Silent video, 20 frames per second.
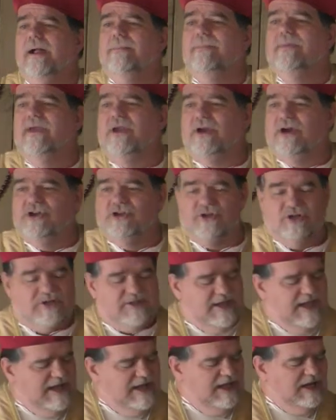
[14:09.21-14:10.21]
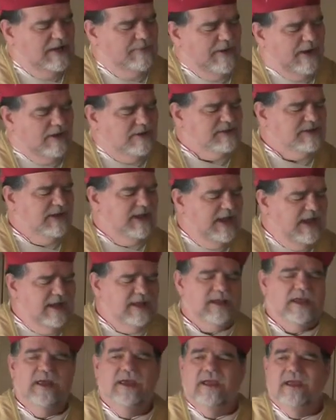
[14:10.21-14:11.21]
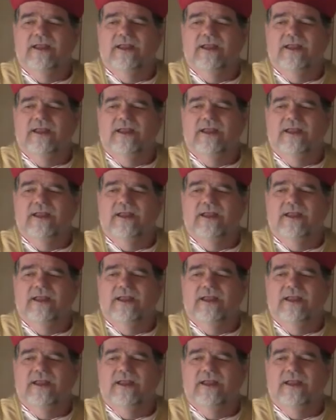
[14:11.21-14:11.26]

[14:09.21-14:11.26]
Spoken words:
because you're taking him out to eat